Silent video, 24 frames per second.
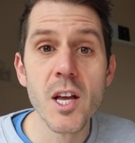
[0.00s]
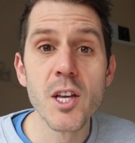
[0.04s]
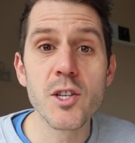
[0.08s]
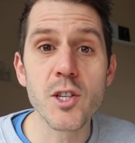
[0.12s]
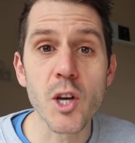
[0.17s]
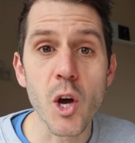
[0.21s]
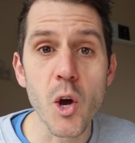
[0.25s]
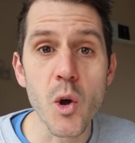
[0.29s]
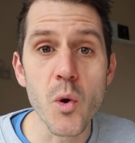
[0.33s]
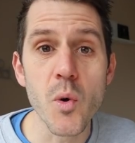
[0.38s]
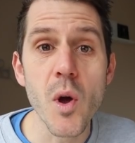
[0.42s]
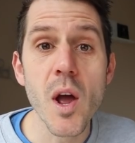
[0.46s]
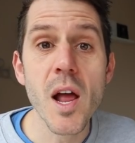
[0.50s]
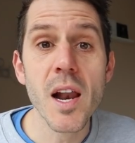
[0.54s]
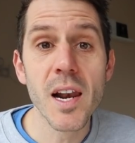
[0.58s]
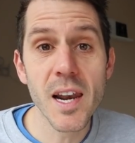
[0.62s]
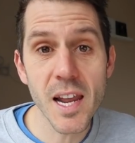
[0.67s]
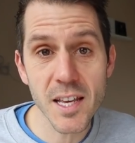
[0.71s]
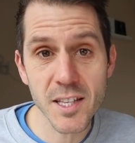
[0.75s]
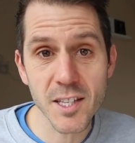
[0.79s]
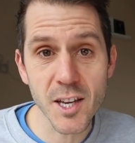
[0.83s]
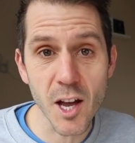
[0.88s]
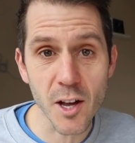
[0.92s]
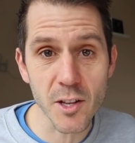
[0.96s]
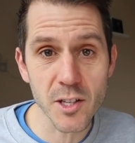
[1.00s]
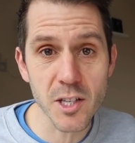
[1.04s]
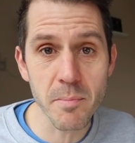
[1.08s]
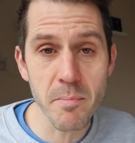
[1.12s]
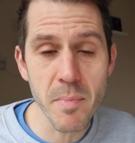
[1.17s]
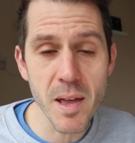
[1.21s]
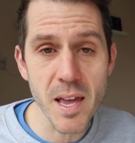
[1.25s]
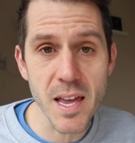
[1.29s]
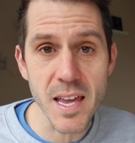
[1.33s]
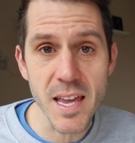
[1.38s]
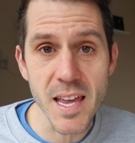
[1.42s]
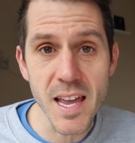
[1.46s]
So let's cut to
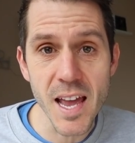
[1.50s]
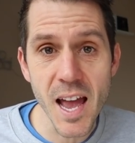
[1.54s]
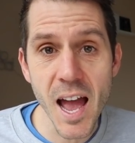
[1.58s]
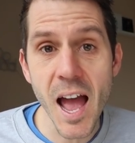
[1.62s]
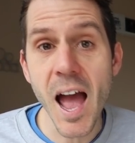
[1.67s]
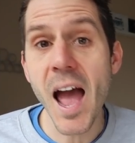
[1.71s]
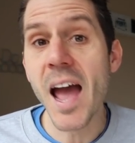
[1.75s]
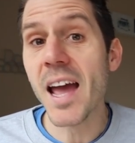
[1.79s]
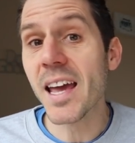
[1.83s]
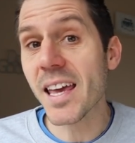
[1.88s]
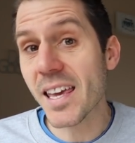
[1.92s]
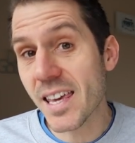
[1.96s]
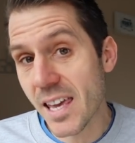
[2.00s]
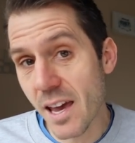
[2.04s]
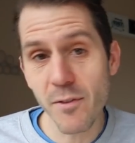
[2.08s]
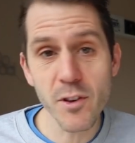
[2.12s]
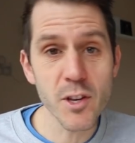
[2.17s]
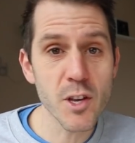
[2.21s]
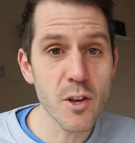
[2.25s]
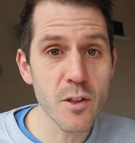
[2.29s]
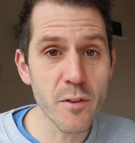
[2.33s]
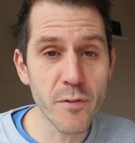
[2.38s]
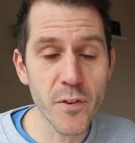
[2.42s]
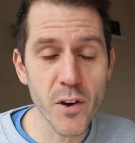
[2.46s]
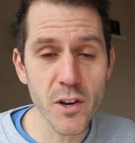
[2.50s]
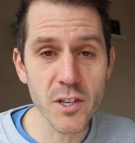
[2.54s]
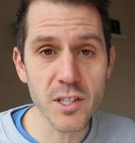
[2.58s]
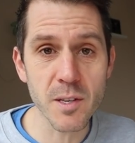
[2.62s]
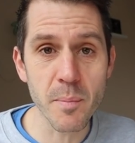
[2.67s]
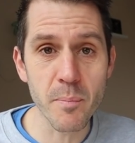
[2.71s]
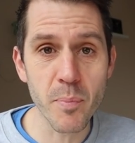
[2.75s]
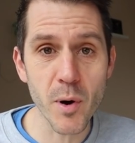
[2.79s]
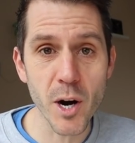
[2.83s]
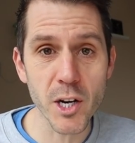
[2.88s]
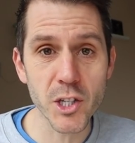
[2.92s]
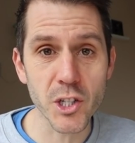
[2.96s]
me giving you the first
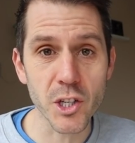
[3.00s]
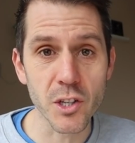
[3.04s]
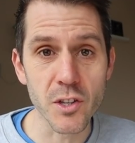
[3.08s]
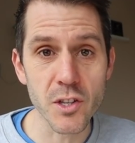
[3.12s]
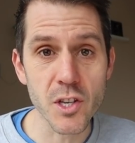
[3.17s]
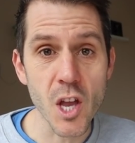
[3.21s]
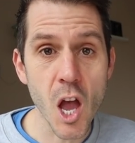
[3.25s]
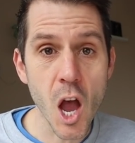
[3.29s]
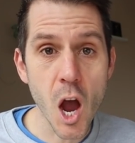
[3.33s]
impressions.